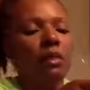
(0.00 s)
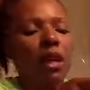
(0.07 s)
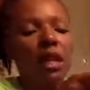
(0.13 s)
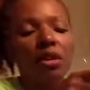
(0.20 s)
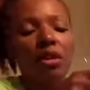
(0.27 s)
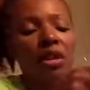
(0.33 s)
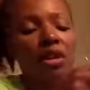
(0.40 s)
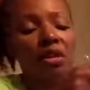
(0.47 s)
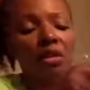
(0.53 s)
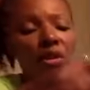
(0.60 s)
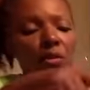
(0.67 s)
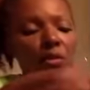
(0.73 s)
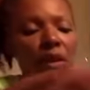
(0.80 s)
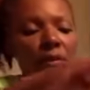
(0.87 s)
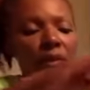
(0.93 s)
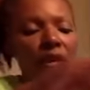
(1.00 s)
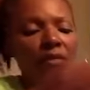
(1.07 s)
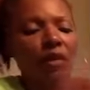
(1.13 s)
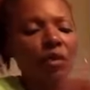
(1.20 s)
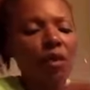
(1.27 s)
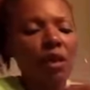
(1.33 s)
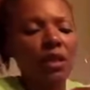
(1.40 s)
You can use a ribbon if
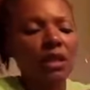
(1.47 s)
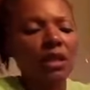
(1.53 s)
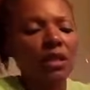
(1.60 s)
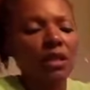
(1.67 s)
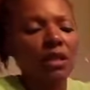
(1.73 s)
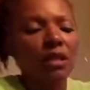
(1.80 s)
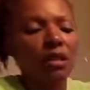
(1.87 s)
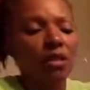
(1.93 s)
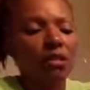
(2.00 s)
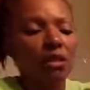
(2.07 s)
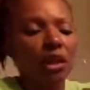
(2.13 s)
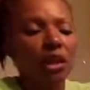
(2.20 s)
you want it to look a little